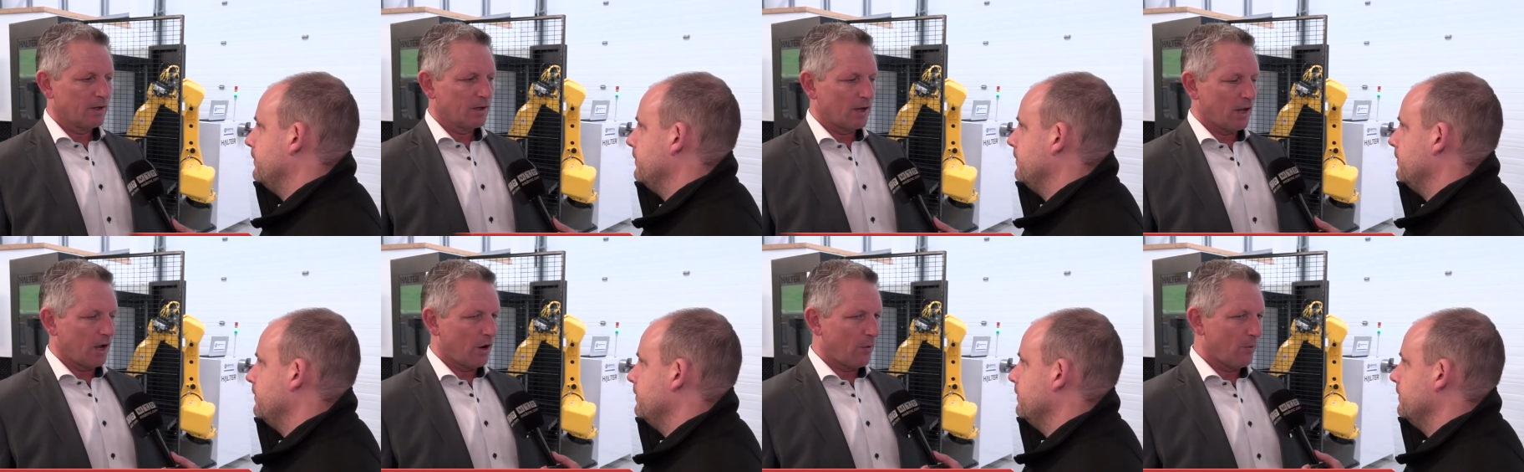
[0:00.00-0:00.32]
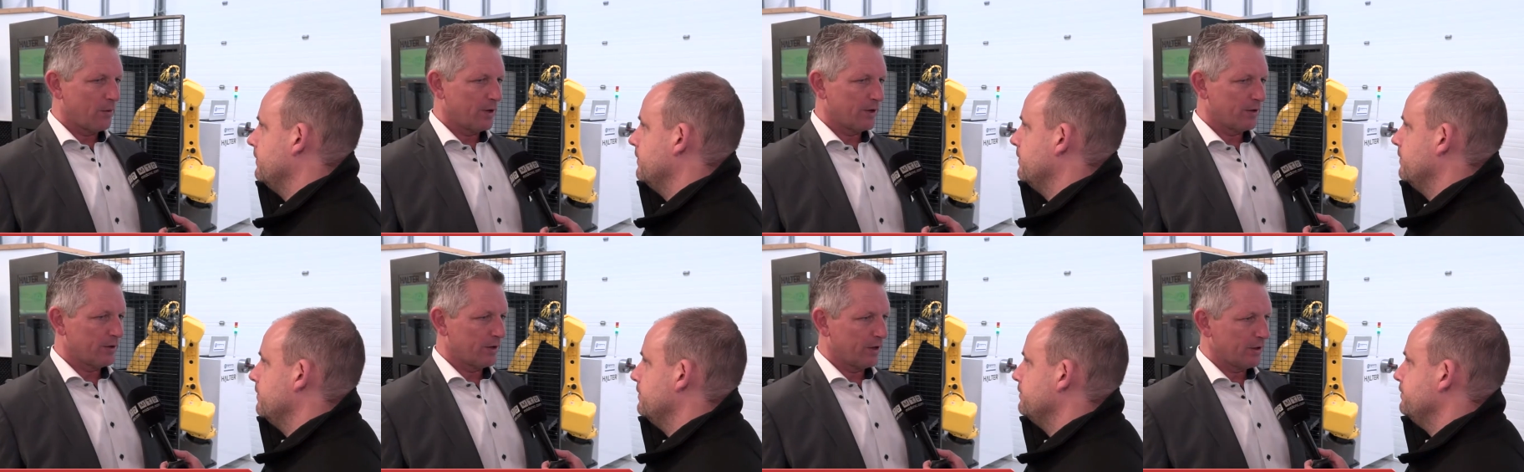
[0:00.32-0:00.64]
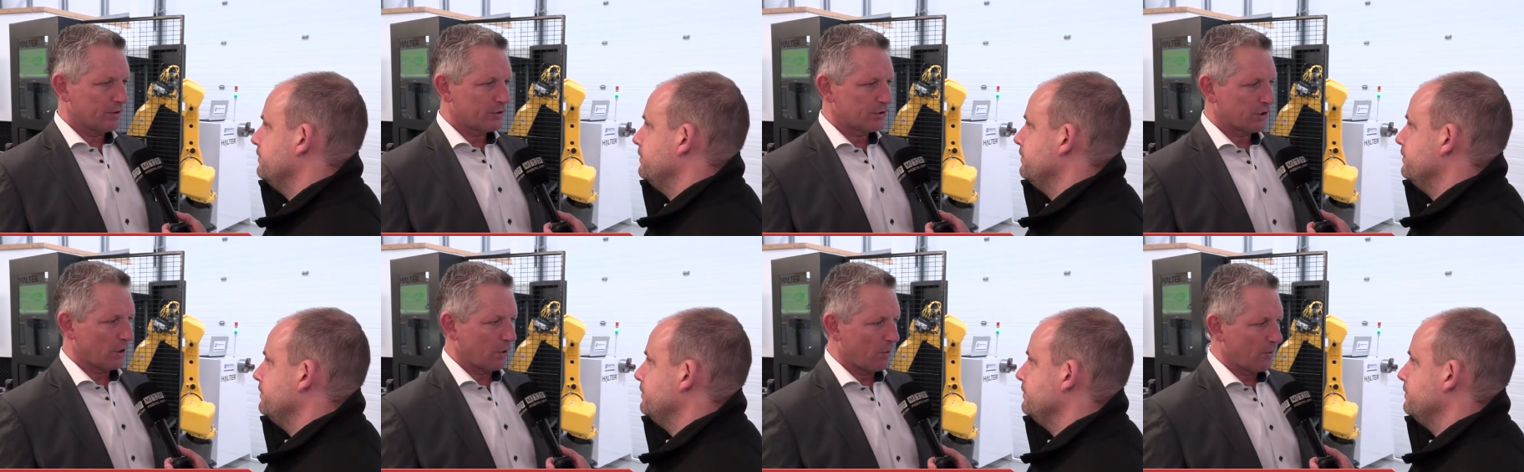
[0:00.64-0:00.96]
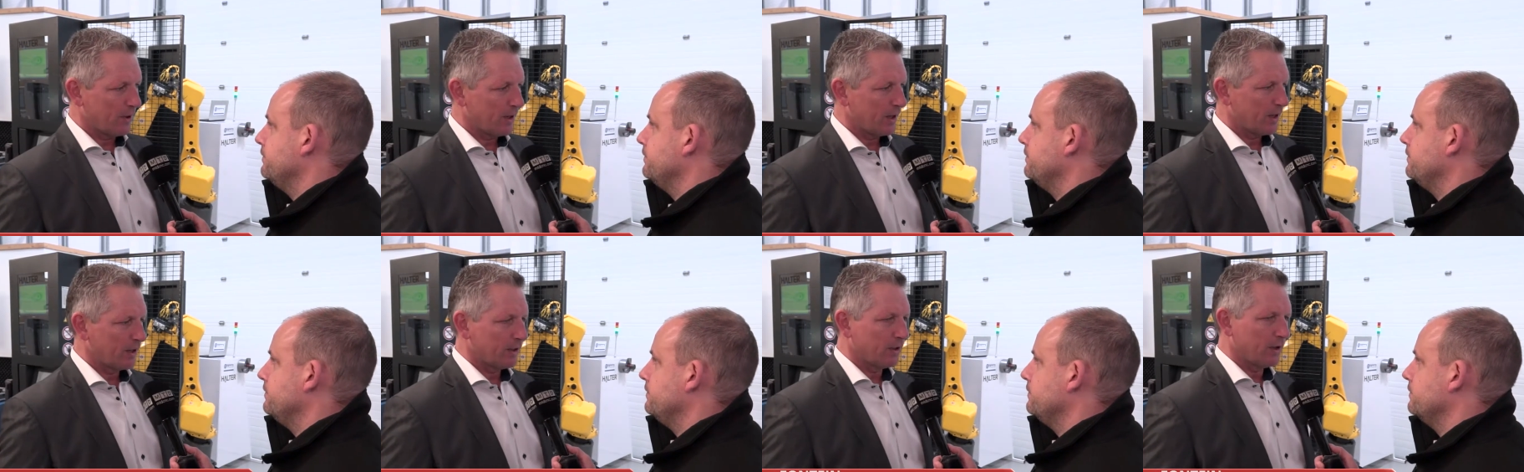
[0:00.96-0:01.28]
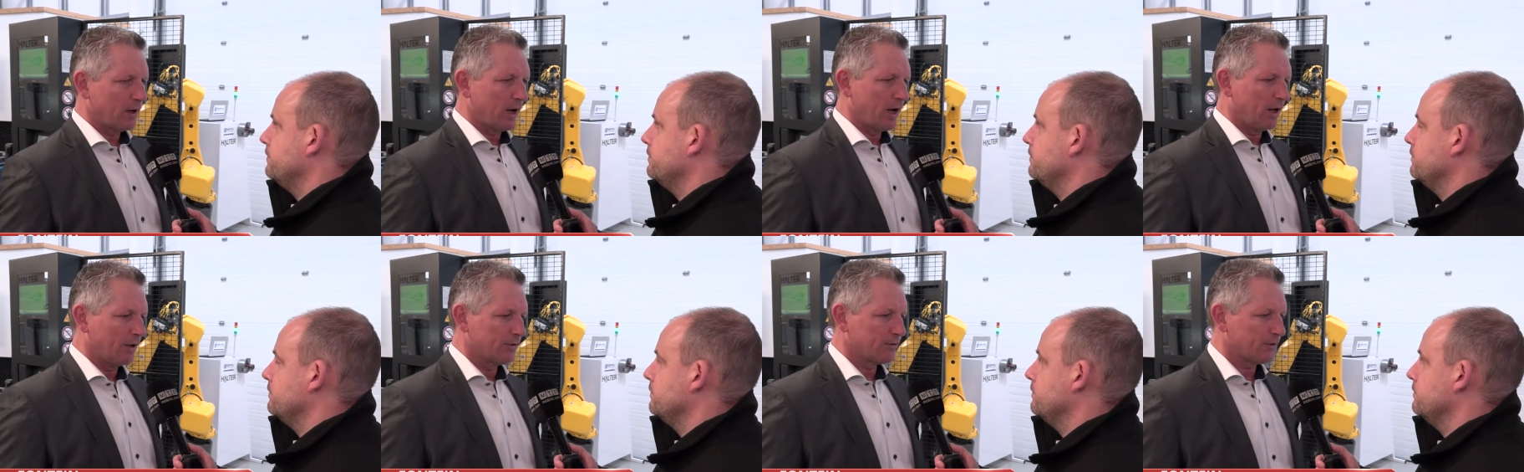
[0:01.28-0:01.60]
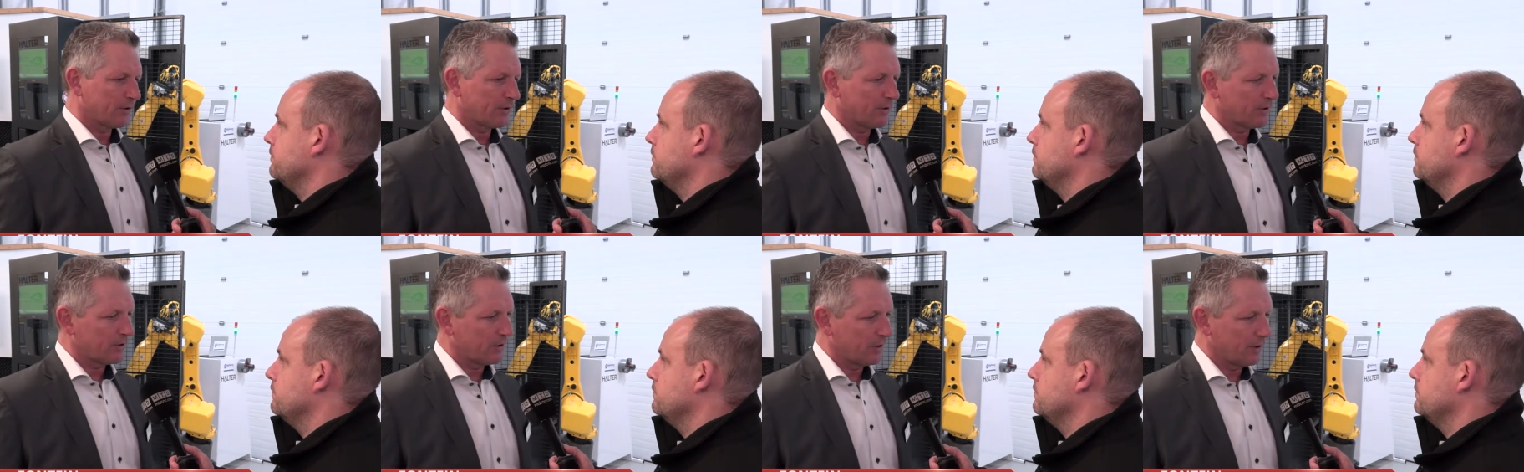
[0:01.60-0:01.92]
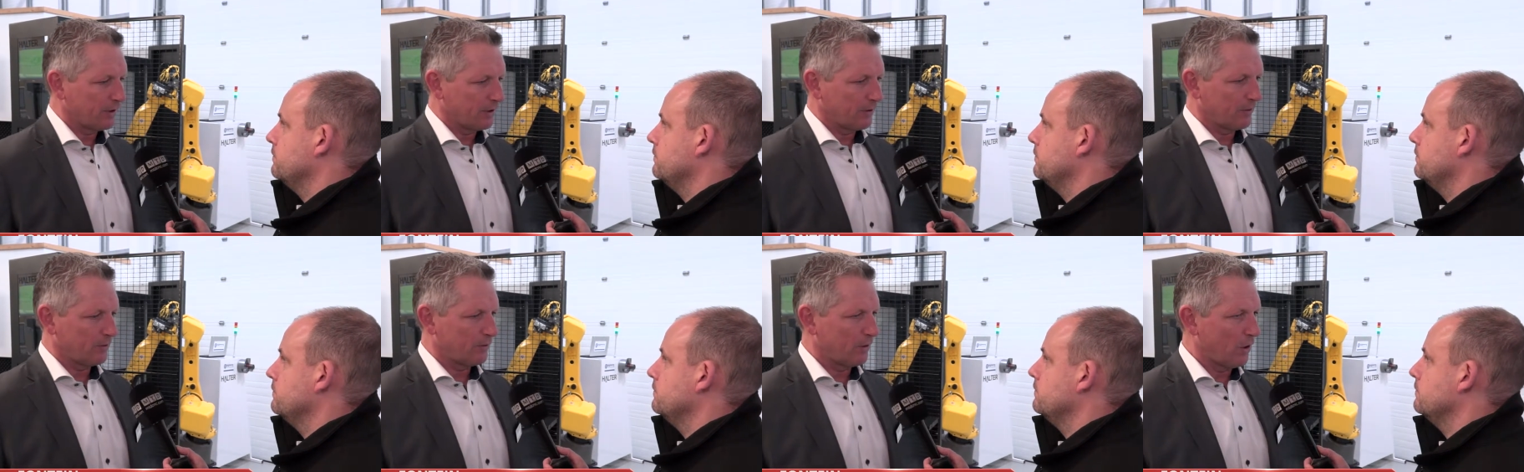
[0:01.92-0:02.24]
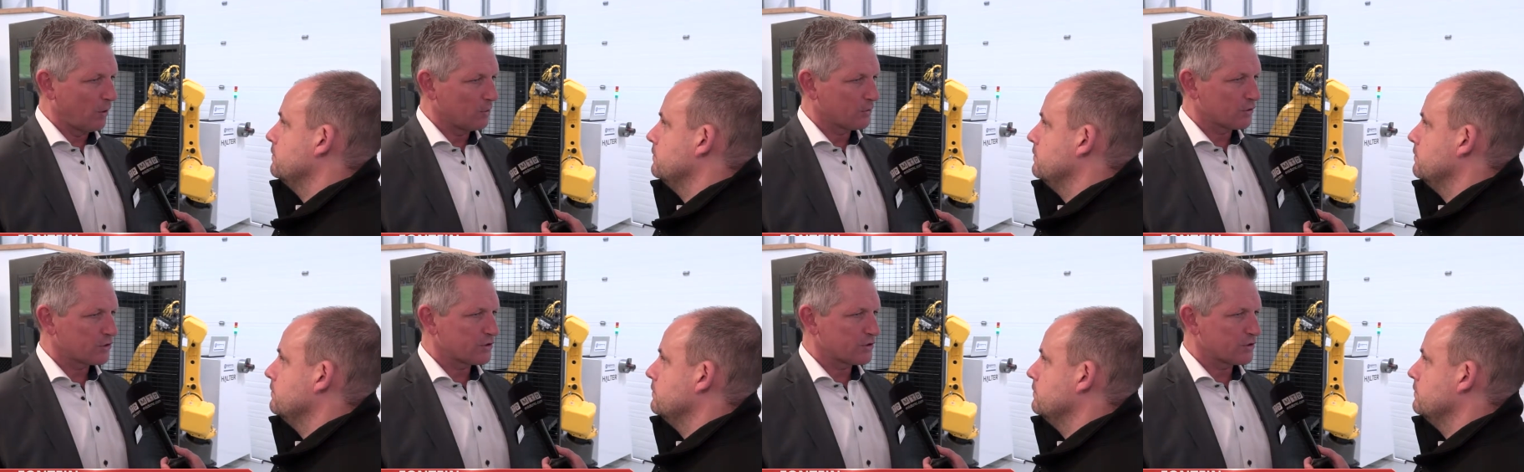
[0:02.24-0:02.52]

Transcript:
Speaker 1: Uh, we are showing here the Halter uh, load